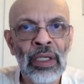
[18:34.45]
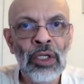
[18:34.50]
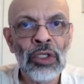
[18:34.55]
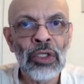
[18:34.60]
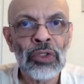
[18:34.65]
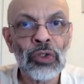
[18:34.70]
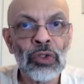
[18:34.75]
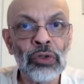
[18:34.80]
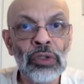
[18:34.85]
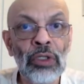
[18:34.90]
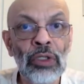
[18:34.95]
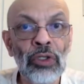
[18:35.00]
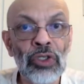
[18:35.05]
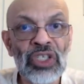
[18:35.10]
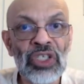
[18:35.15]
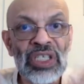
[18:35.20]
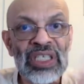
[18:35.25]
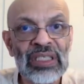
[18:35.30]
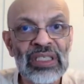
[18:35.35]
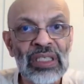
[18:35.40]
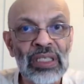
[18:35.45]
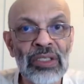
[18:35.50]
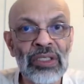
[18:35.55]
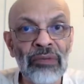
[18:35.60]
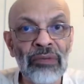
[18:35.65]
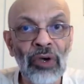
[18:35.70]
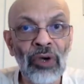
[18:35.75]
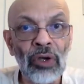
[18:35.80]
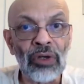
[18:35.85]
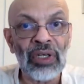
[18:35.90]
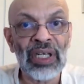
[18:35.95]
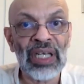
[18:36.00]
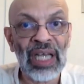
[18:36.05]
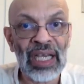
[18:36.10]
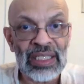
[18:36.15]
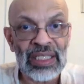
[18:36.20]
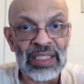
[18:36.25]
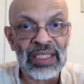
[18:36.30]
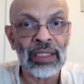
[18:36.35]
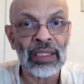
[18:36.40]
So the logistics of
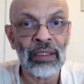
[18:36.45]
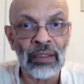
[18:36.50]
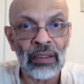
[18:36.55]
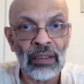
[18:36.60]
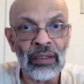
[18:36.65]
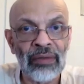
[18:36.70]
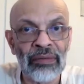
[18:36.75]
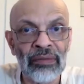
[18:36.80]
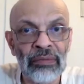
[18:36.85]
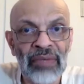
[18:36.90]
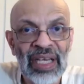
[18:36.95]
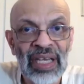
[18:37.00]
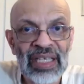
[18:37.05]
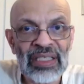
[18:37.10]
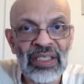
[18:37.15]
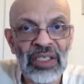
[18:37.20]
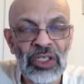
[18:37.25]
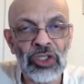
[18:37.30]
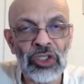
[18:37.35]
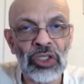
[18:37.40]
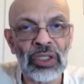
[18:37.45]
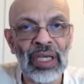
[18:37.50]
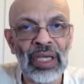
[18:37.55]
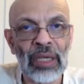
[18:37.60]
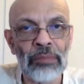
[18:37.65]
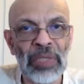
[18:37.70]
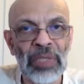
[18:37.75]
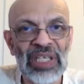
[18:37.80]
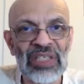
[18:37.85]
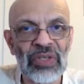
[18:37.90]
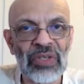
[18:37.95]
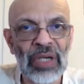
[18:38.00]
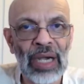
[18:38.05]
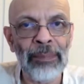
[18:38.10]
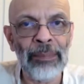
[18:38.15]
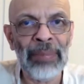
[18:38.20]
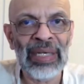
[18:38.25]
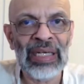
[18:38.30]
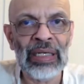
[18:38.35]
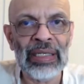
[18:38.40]
organizing vaccination campaigns
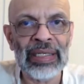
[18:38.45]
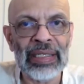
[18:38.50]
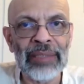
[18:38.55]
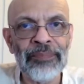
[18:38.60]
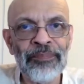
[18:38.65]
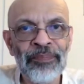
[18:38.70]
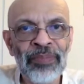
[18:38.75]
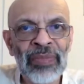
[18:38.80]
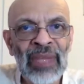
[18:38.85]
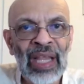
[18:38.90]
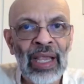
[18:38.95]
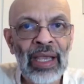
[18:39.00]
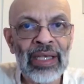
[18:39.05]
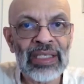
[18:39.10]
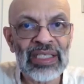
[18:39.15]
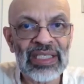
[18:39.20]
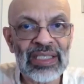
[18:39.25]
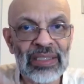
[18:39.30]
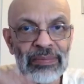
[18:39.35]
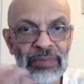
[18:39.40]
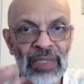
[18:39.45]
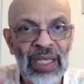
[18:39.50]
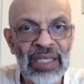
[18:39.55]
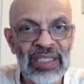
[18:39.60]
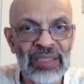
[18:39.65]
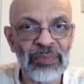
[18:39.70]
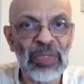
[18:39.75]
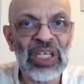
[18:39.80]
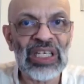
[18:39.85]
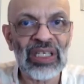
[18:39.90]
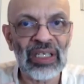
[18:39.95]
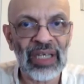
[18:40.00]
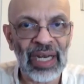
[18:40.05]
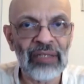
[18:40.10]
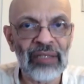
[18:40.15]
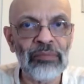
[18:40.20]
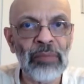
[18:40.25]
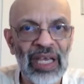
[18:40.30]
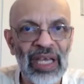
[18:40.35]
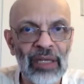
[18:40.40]
rapidly has, has been a
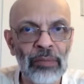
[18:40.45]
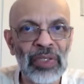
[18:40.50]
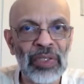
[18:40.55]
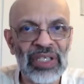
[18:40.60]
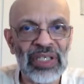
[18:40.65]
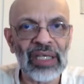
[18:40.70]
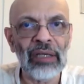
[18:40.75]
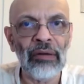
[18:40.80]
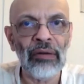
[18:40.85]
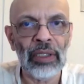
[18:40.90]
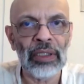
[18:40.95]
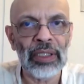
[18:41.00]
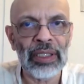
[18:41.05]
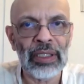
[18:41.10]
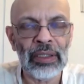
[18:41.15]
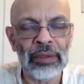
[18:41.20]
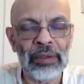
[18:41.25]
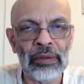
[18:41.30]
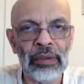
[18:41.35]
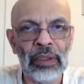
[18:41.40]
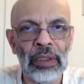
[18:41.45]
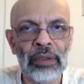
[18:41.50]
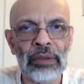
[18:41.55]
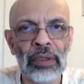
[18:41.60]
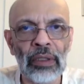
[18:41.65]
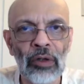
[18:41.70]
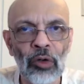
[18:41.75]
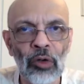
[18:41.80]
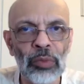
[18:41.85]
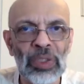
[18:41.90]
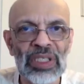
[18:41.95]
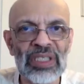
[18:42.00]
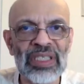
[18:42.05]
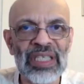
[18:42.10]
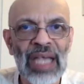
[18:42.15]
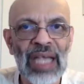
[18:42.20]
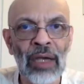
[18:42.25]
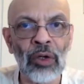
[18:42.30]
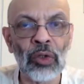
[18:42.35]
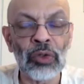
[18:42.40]
nightmare, particularly in, in the global
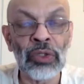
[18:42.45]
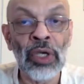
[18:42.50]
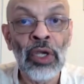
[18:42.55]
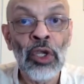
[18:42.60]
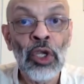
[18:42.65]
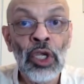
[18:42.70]
south,